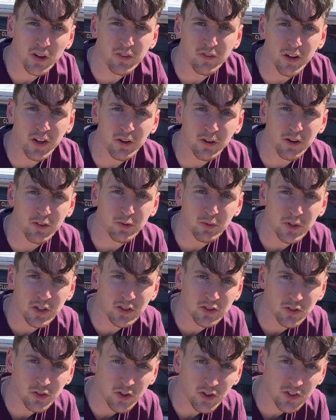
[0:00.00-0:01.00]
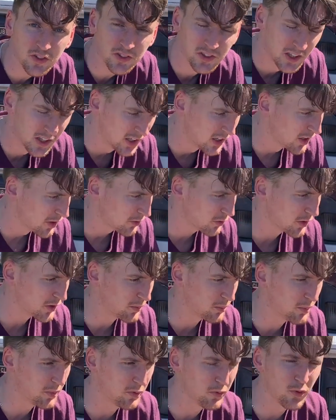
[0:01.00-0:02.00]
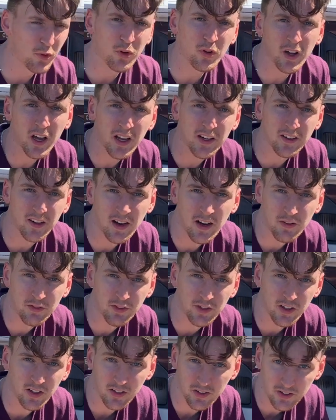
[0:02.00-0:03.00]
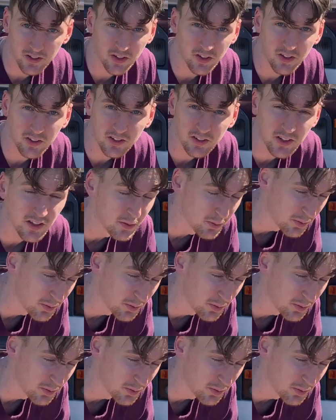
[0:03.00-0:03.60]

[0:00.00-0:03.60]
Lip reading: feet away from the exhaust for the before and after. So let's hear the